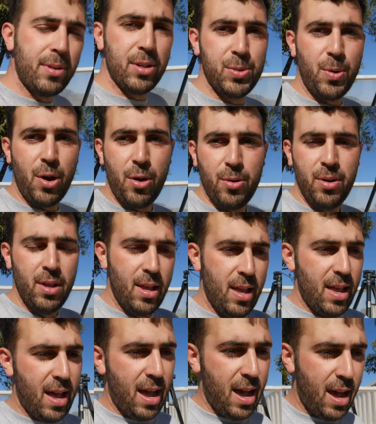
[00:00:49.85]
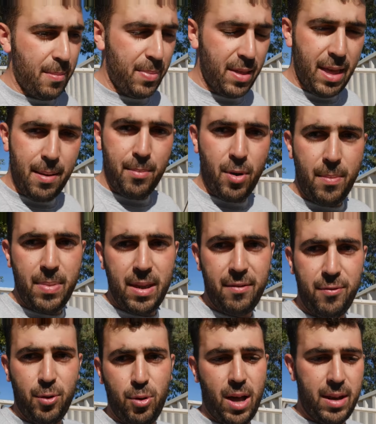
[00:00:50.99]
as well, uh, but that might be
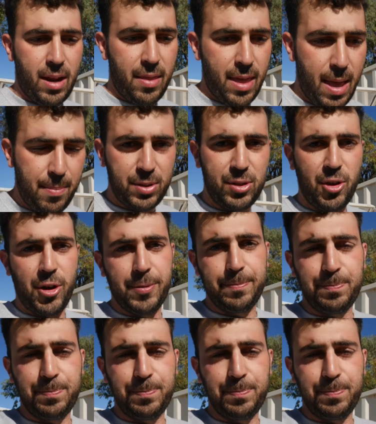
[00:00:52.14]
for another episode.